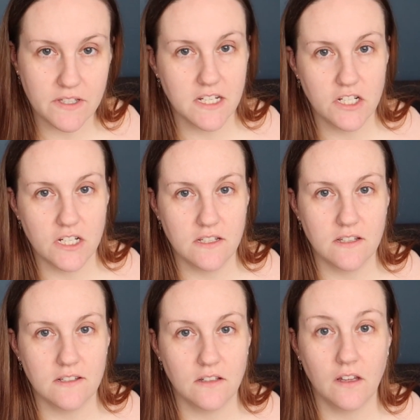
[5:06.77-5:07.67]
the
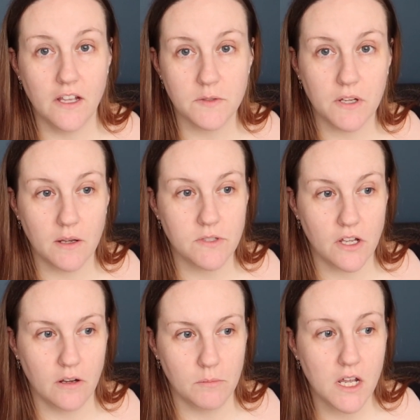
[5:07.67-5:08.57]
dishes until the husband comes
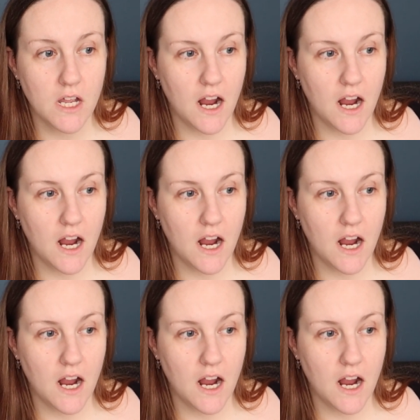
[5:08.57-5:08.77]
home,